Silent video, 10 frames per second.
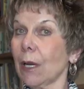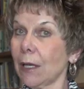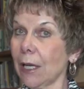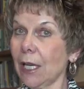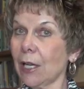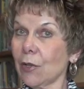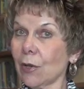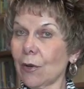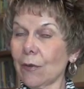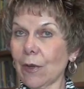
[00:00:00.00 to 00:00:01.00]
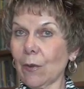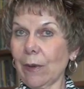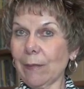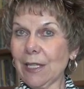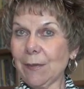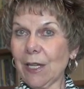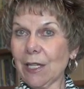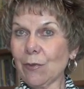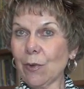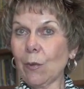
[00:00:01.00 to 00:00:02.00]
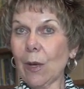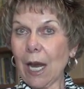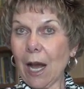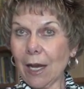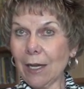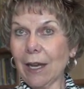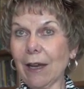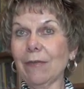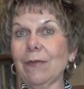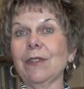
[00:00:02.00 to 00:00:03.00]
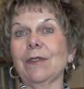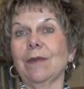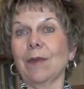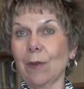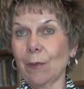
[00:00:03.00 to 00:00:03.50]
But Lydia took over the women's ministry when I left